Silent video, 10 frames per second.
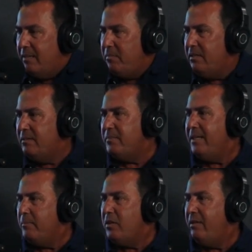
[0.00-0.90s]
I'm
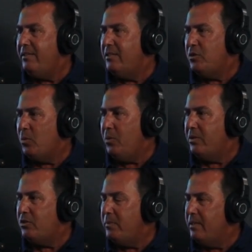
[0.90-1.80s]
carrying the
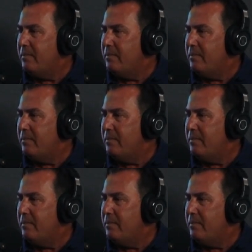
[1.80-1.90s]
torch. Man.